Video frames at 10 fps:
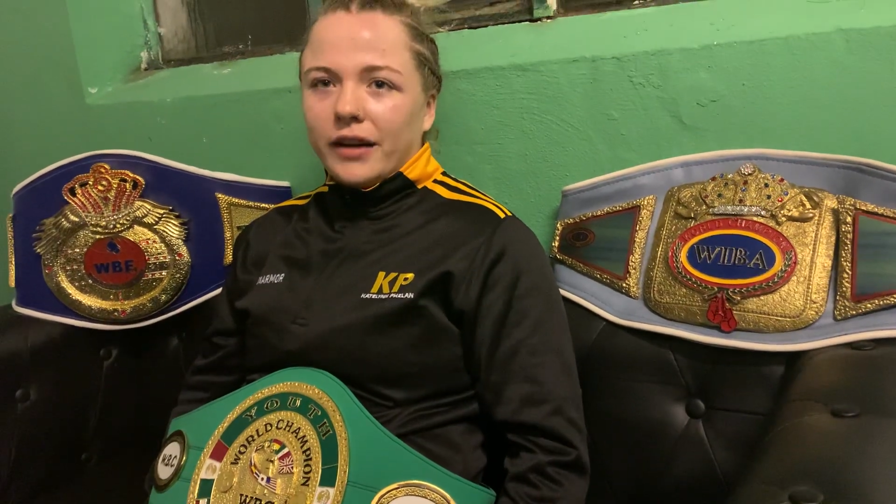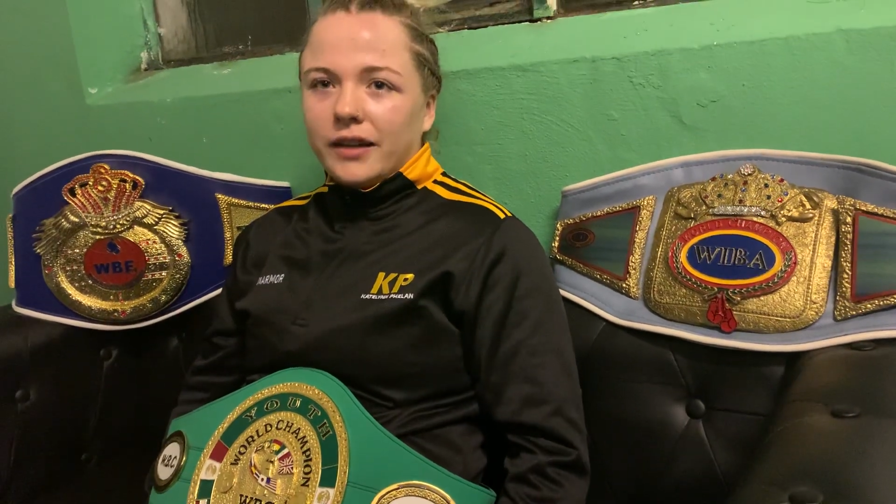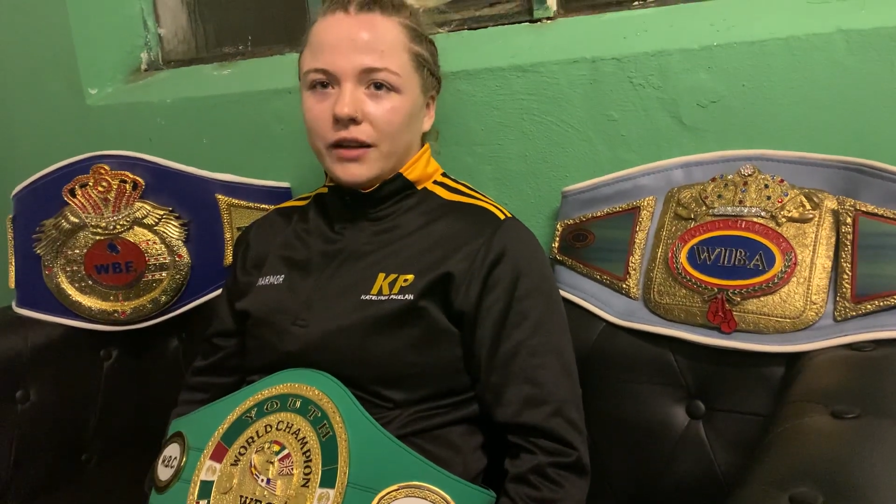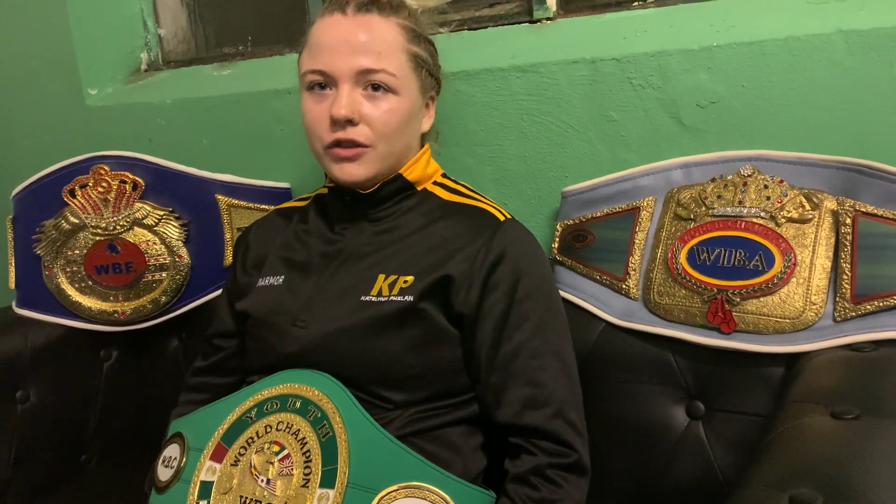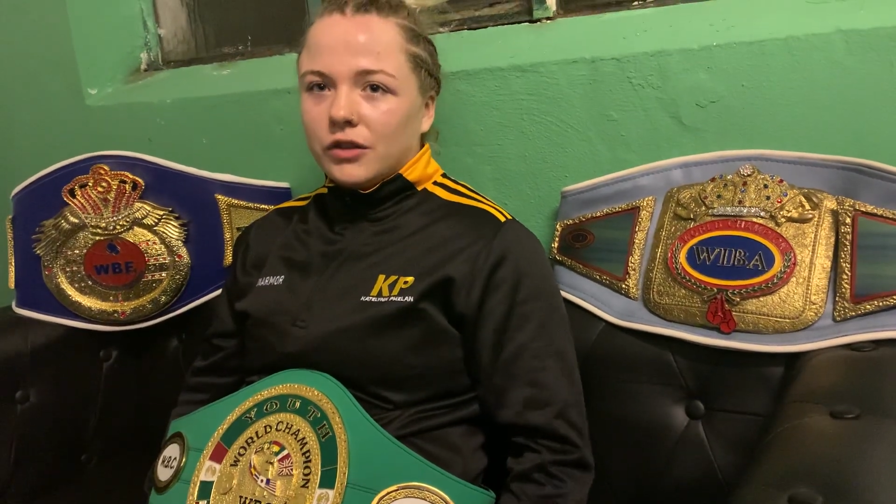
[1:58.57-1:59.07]

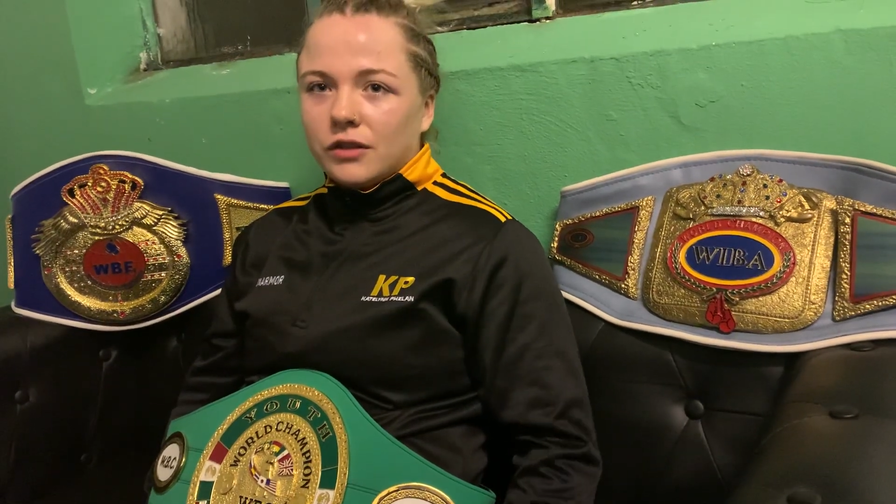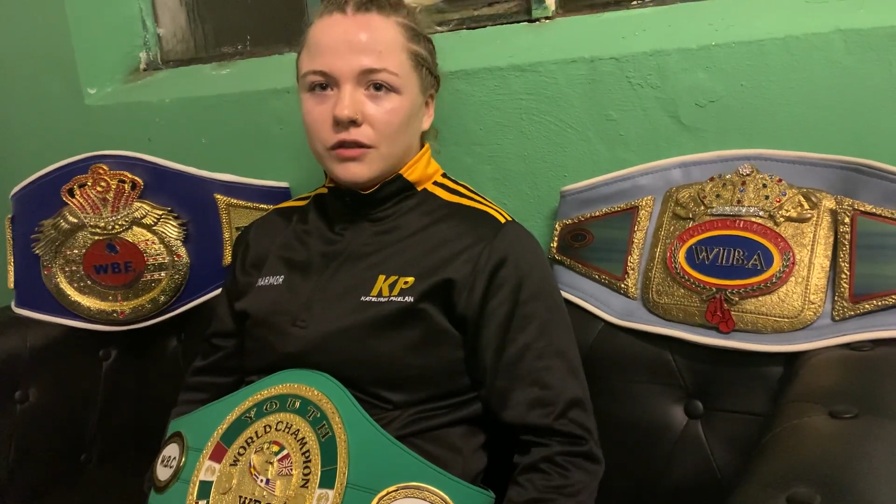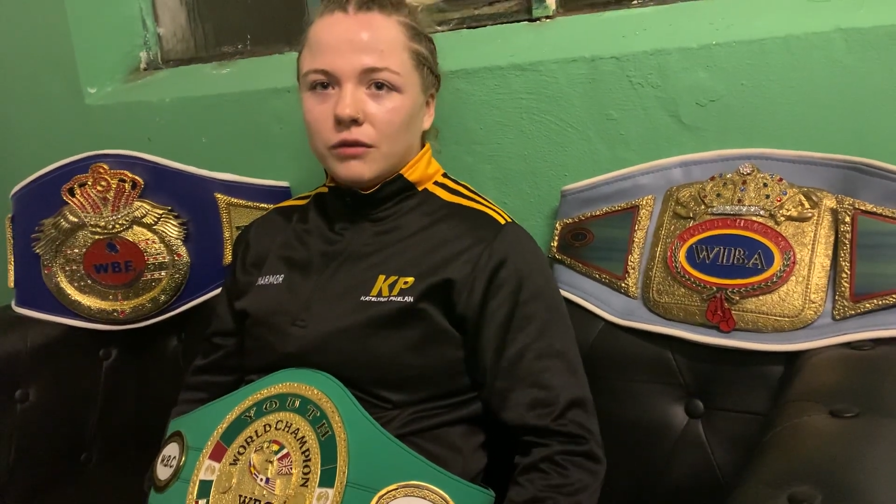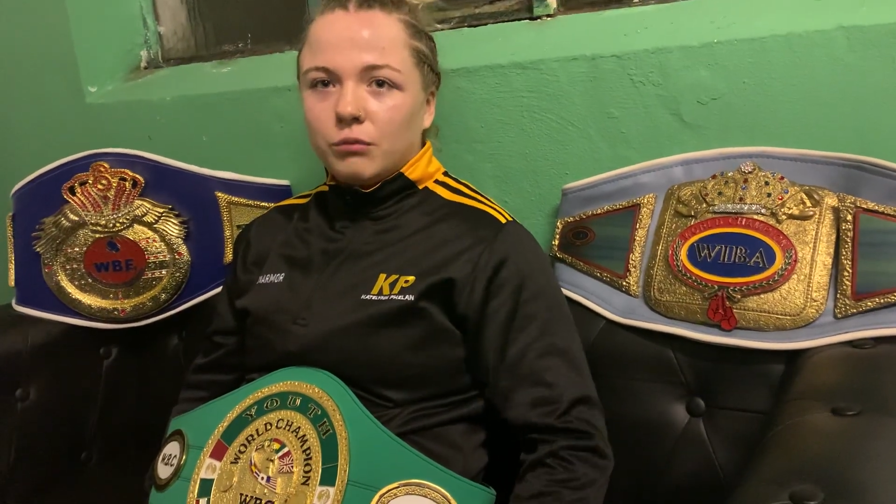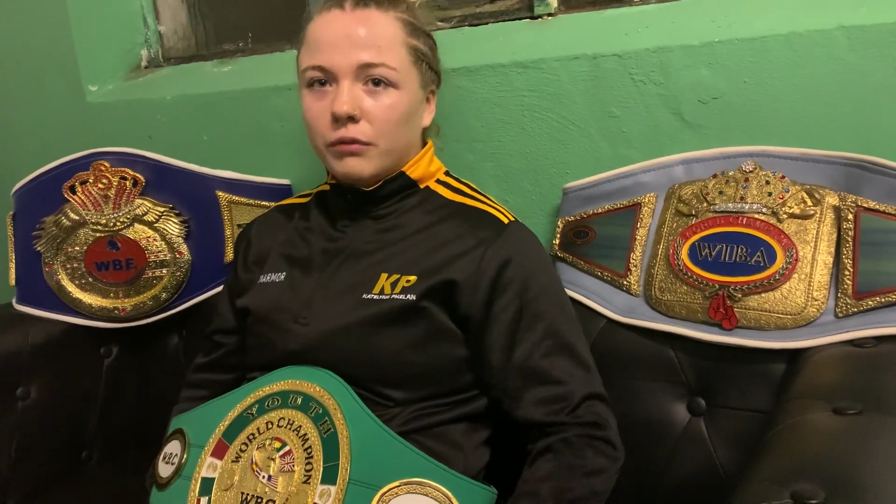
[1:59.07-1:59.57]
idea
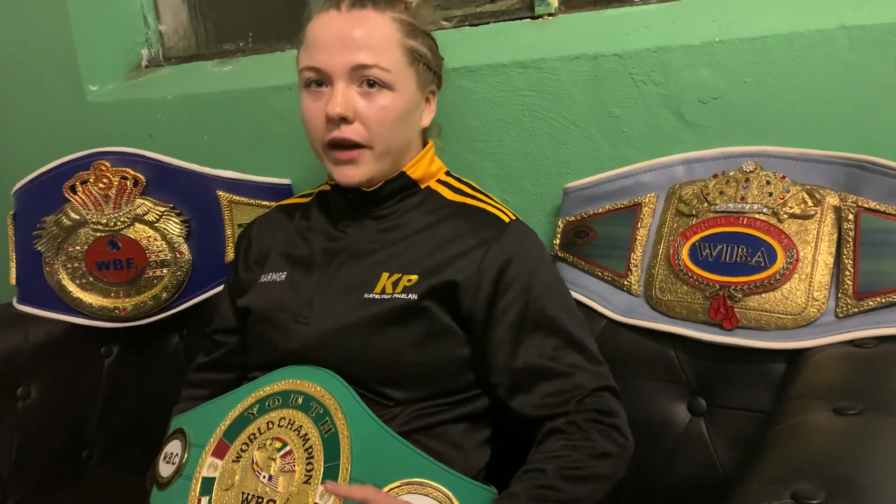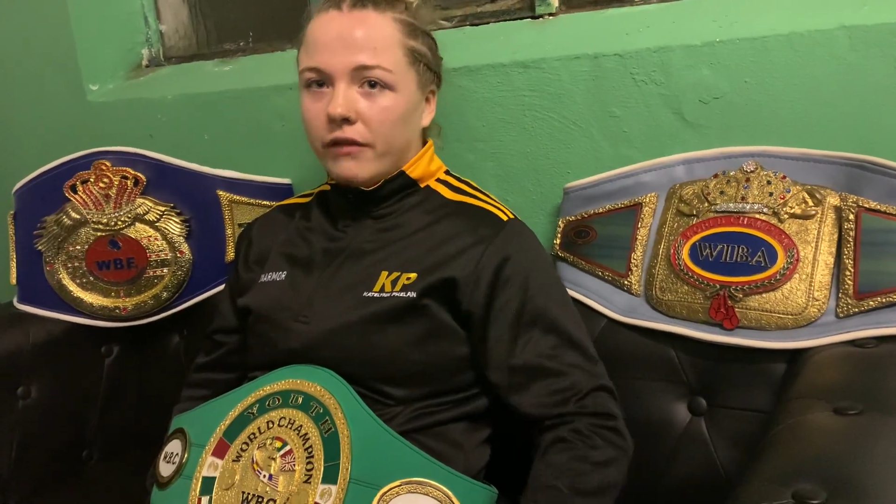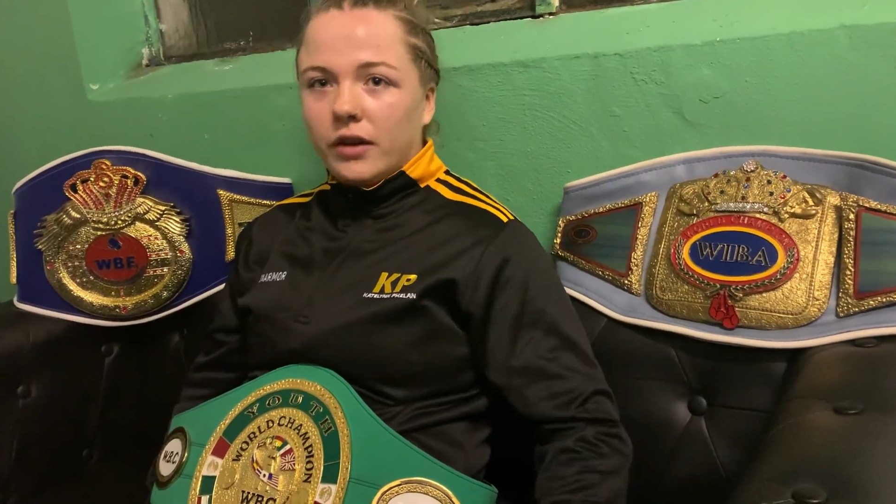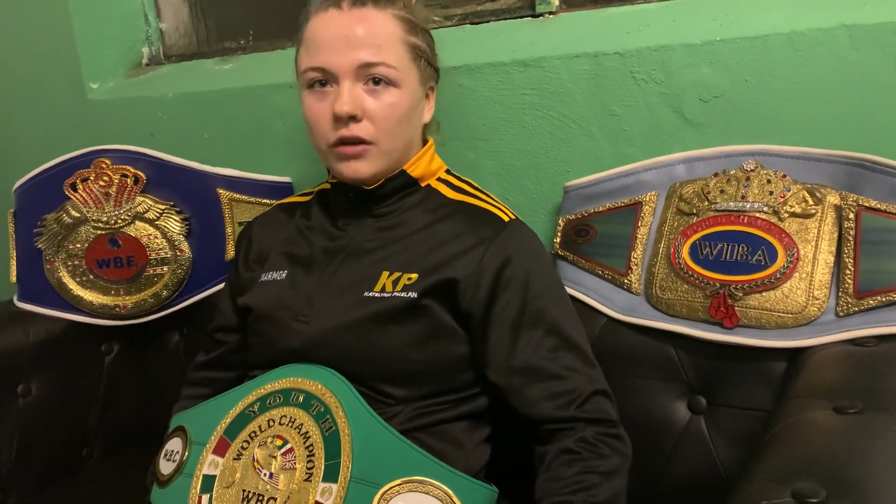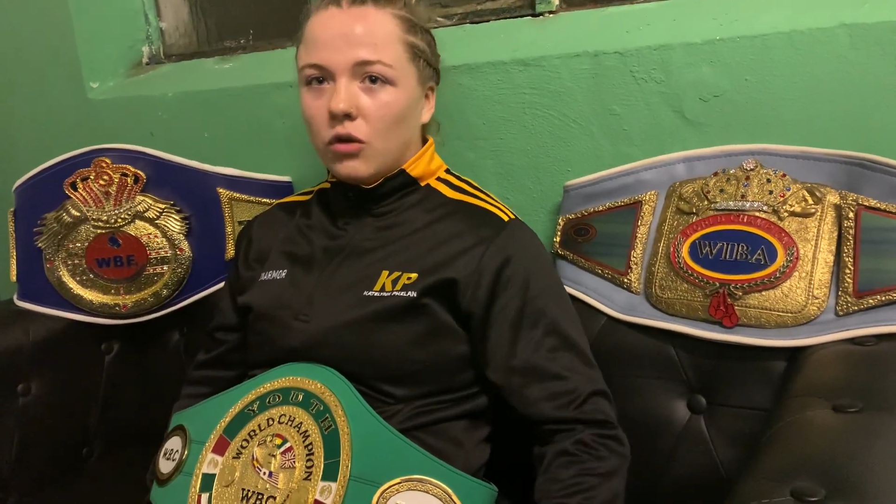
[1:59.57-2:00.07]
just
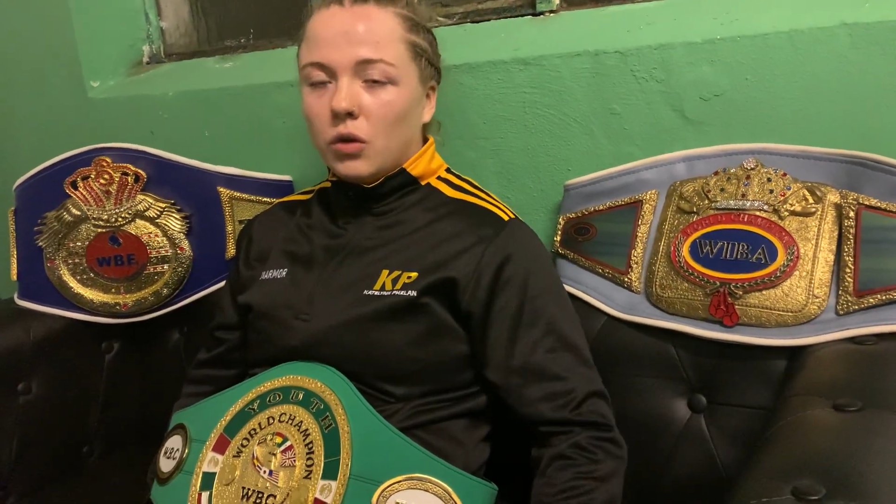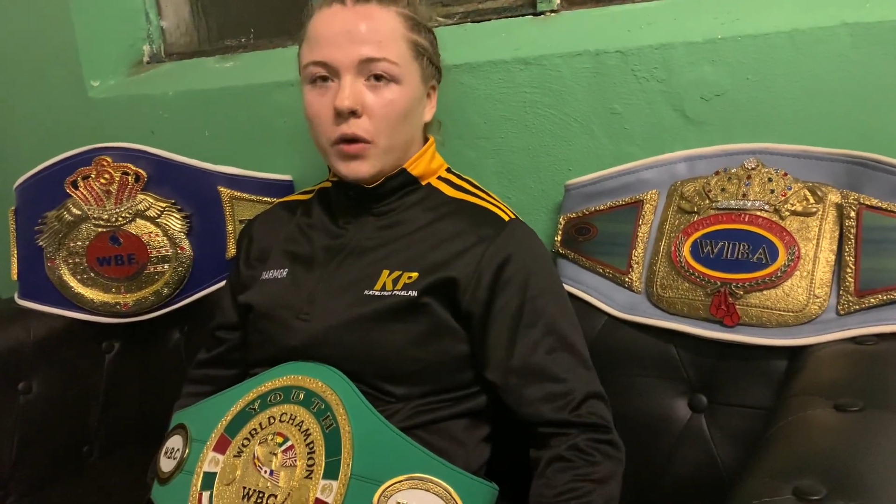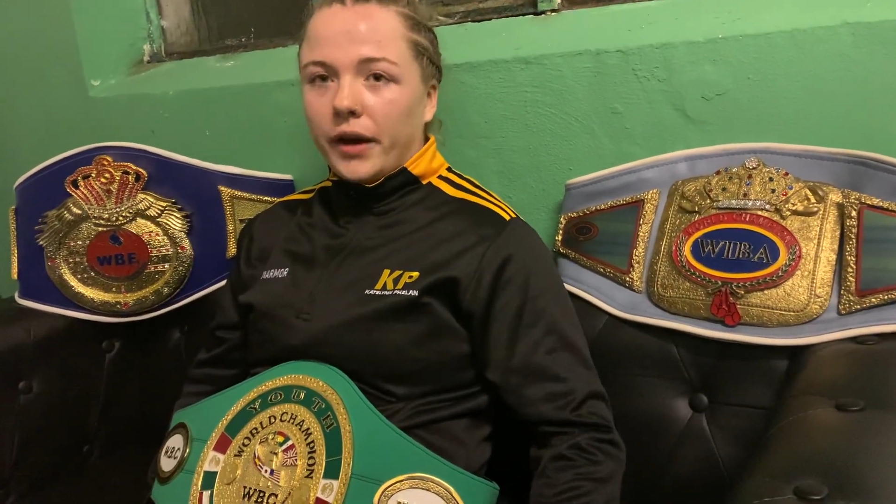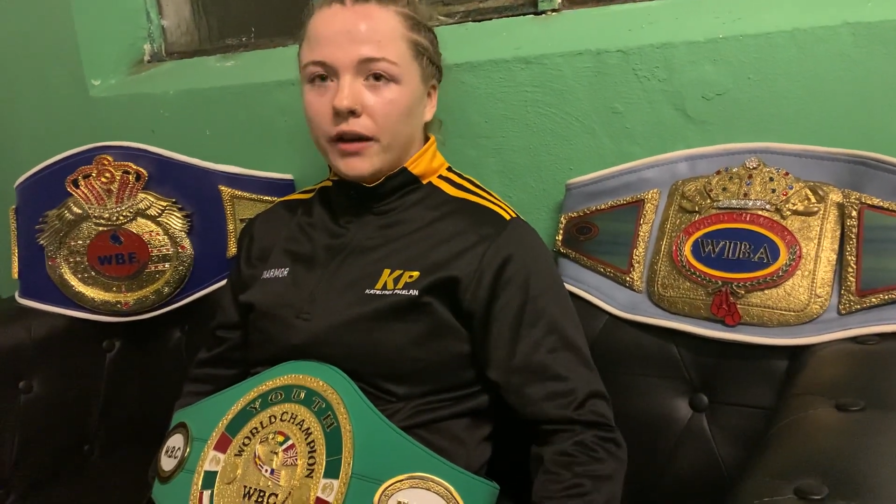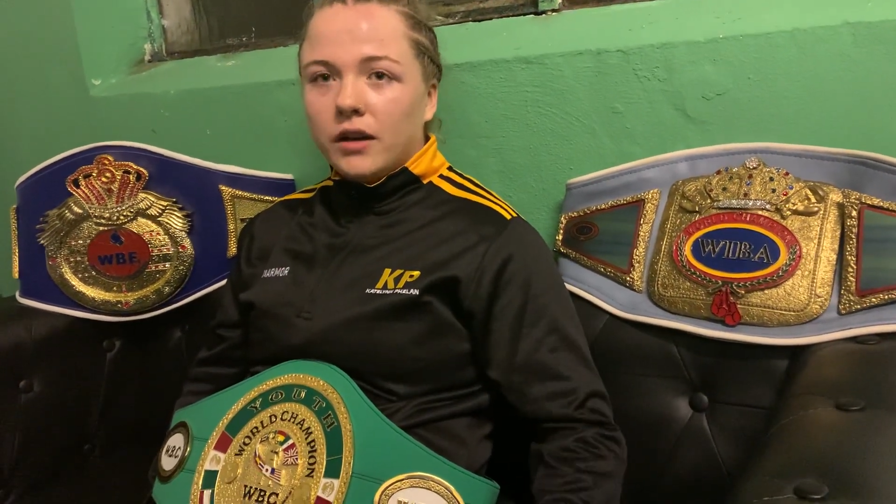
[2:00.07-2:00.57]
everything go
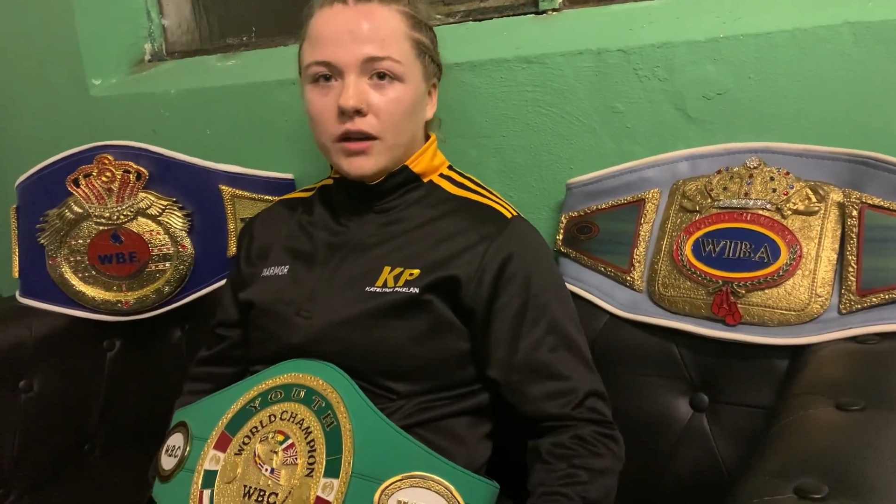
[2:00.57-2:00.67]
quiet.